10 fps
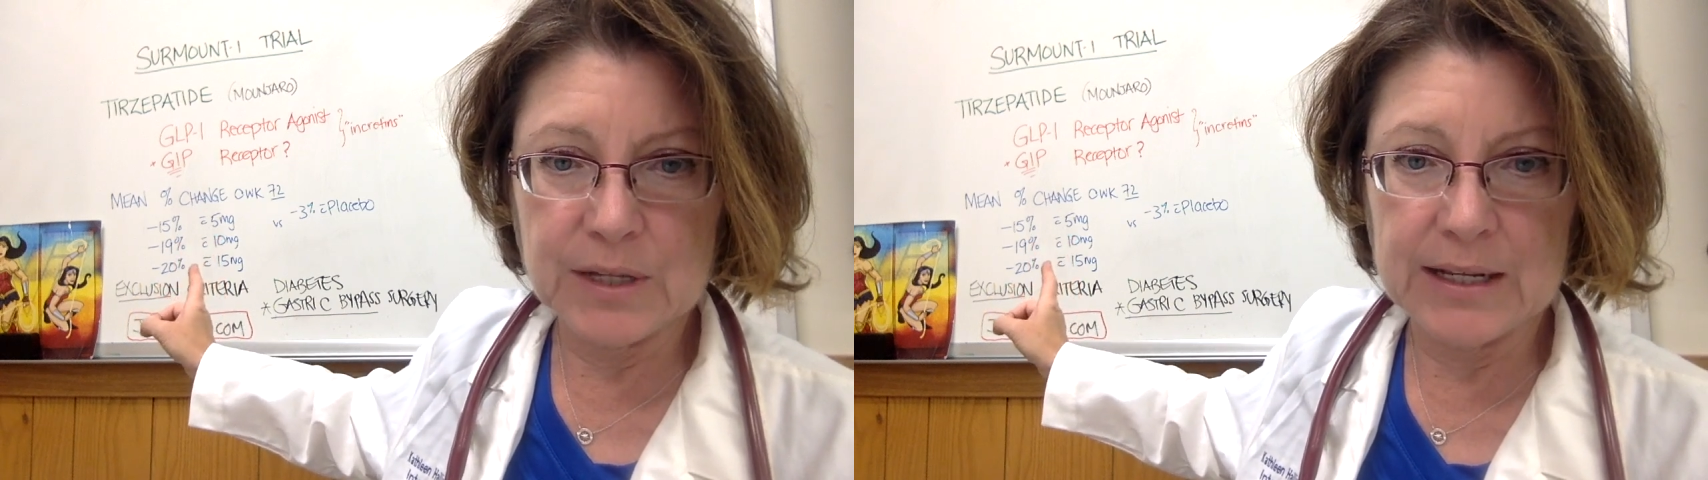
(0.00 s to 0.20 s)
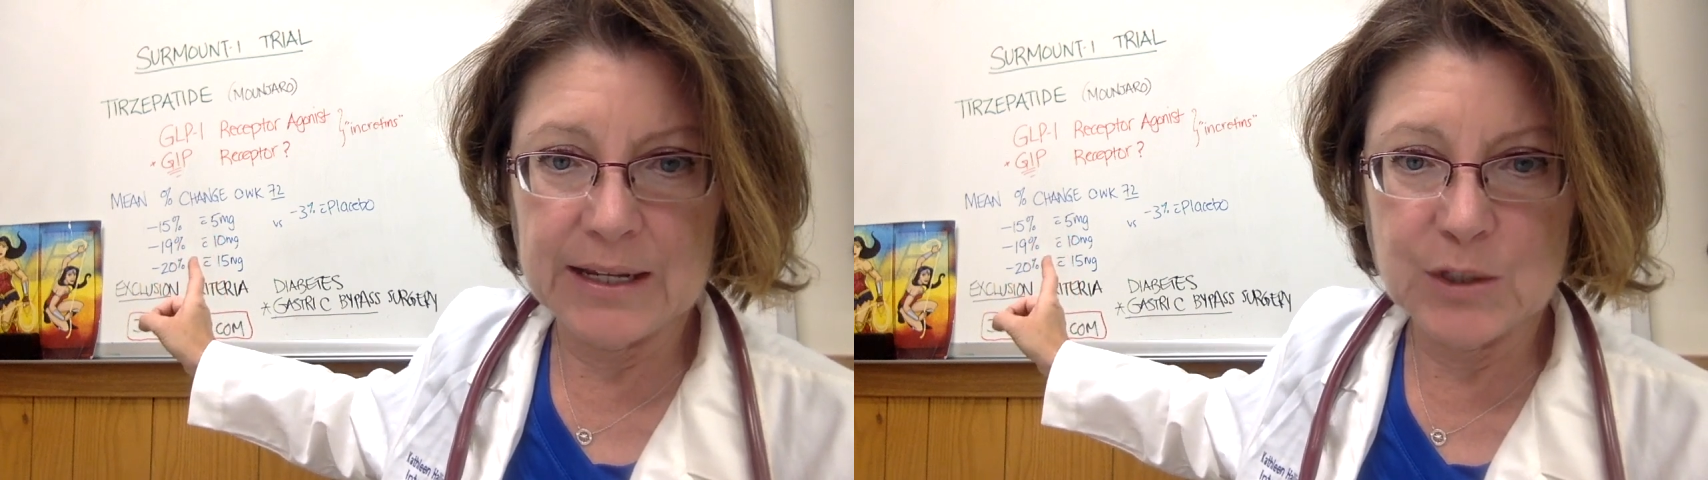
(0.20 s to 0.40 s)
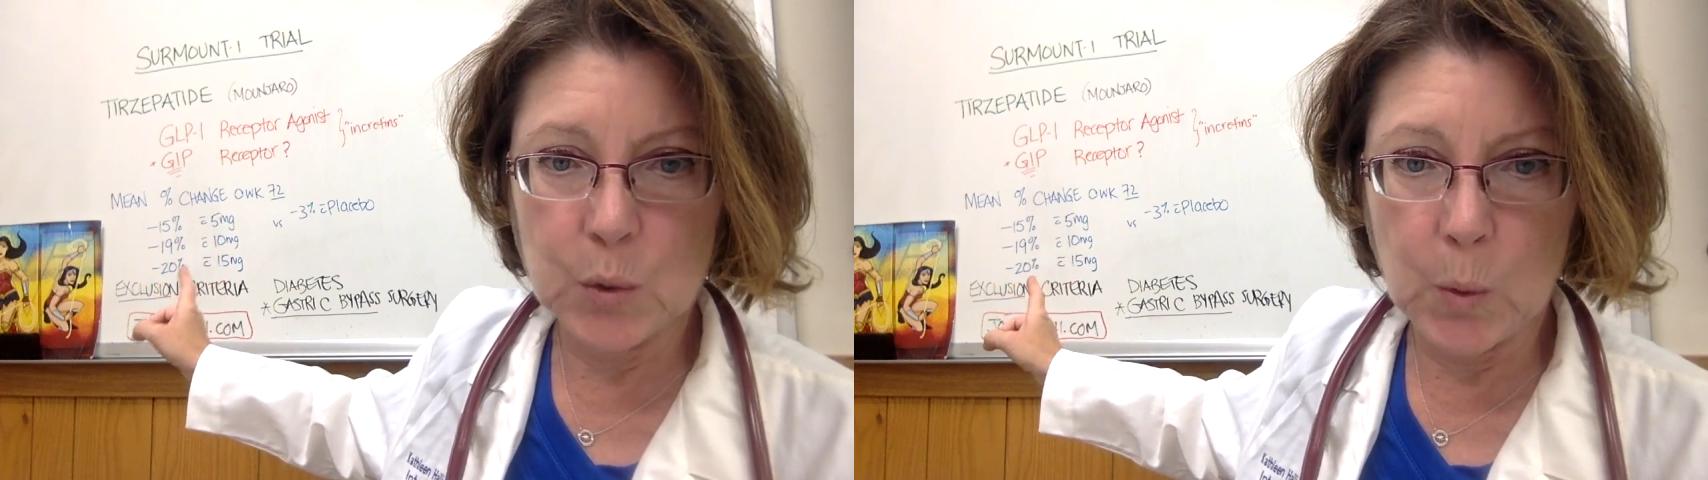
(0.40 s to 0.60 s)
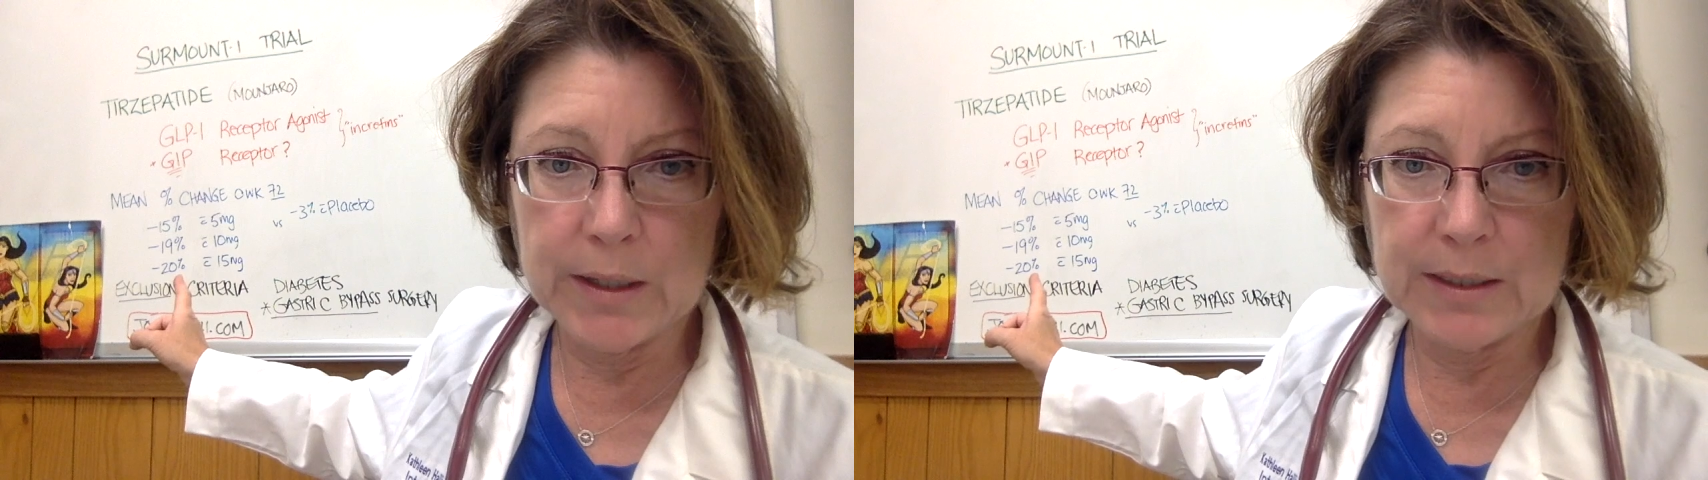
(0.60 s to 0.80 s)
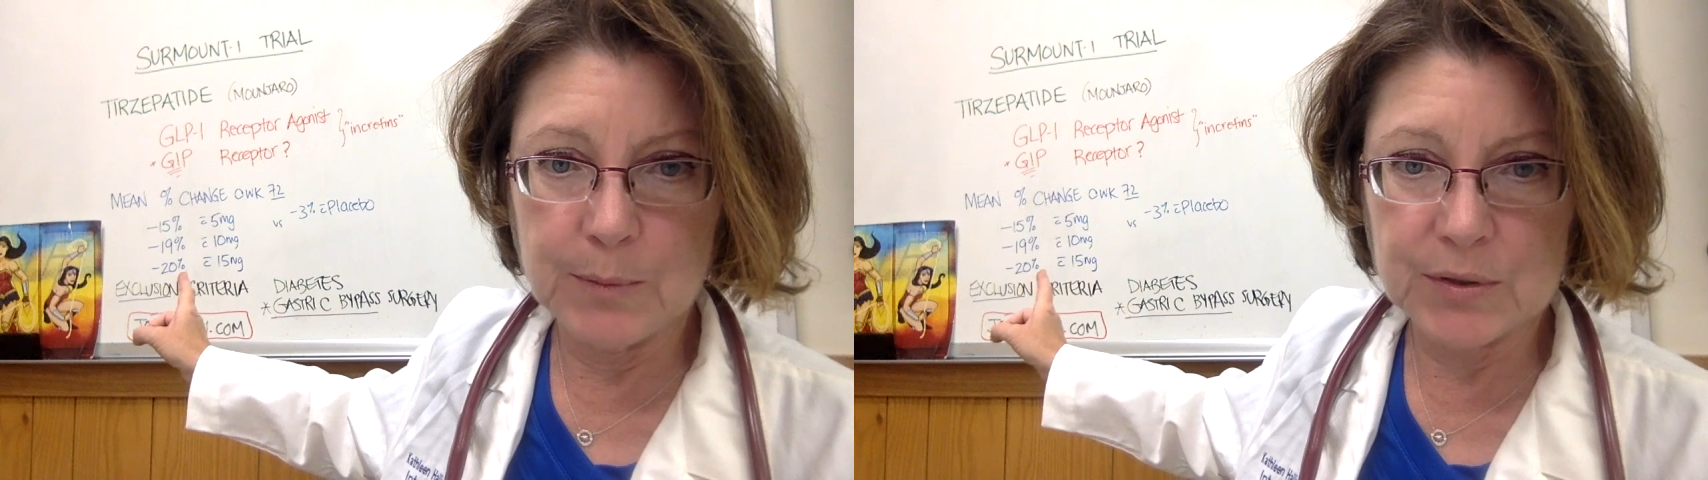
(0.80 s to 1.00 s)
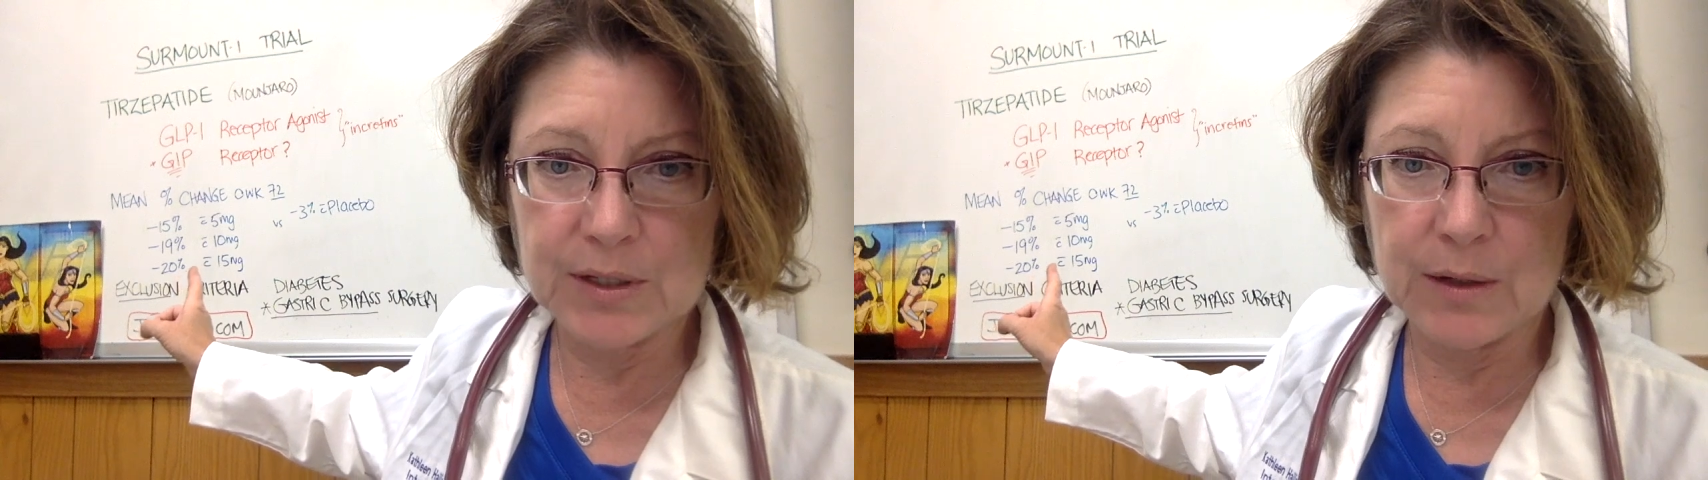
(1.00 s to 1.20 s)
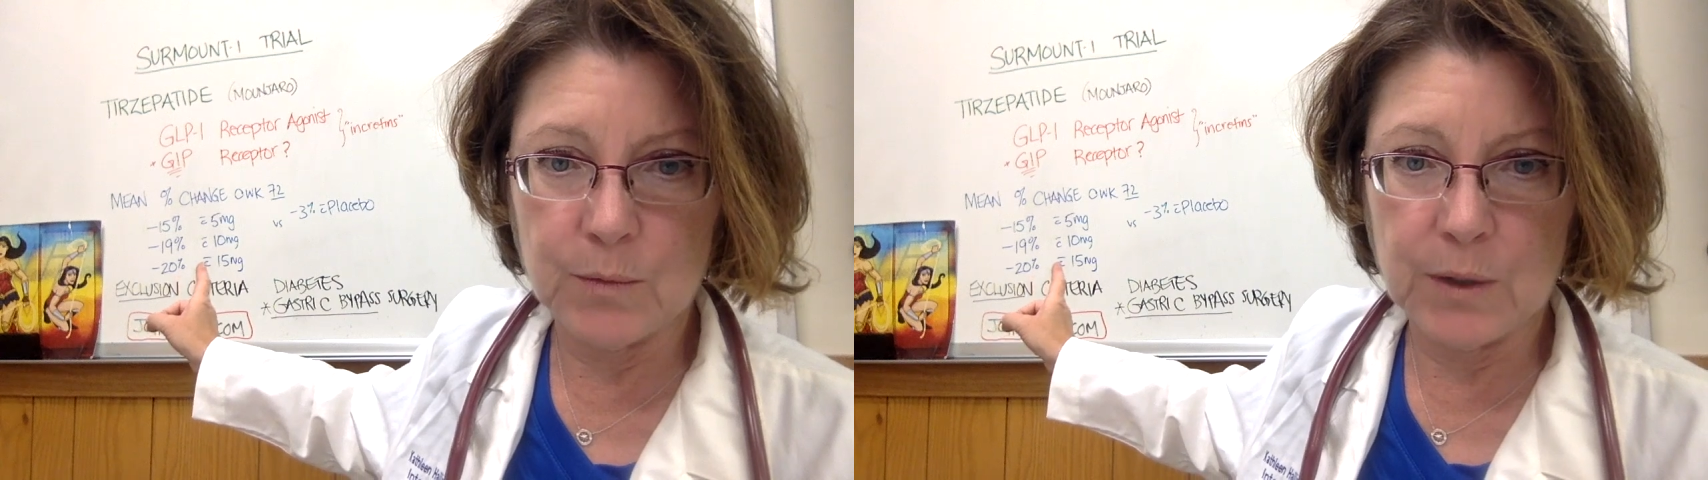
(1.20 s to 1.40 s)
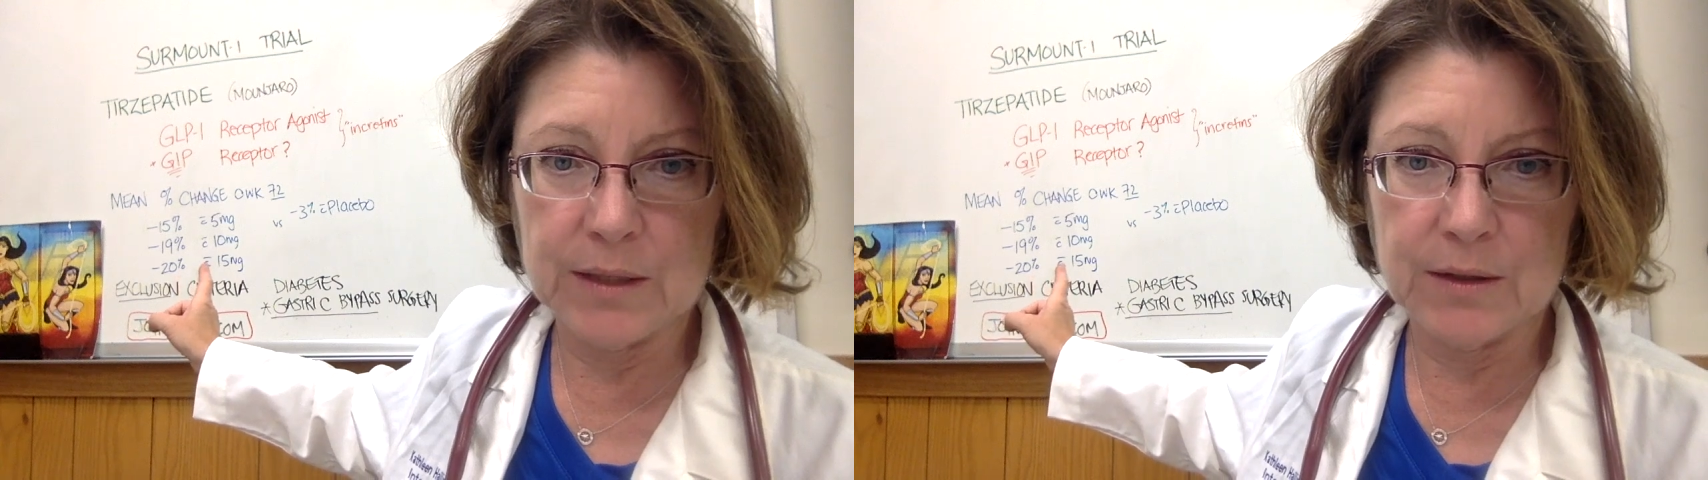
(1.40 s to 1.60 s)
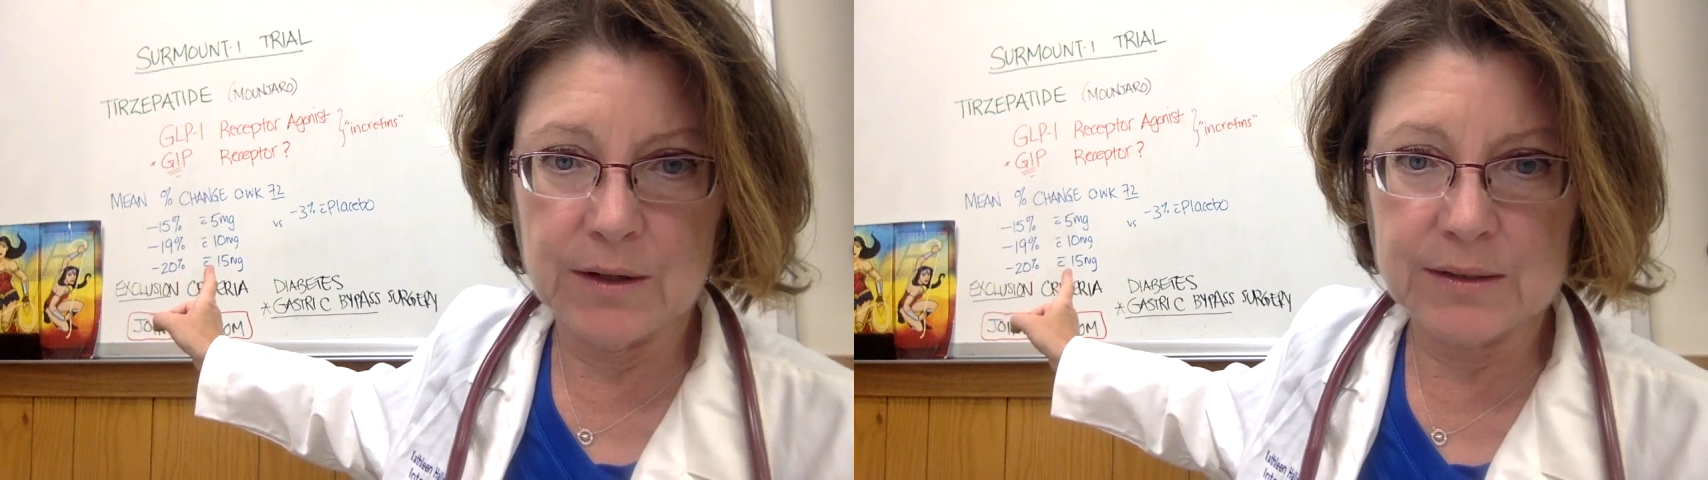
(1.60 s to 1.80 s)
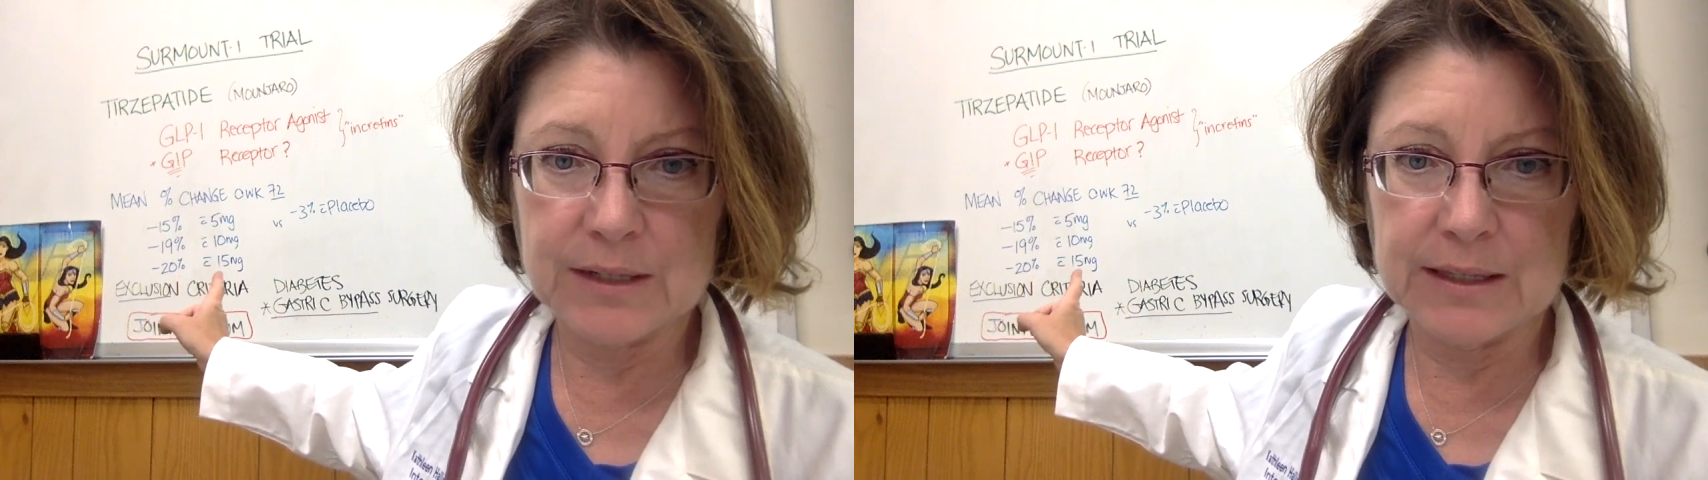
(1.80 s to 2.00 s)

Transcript: and a 20% weight loss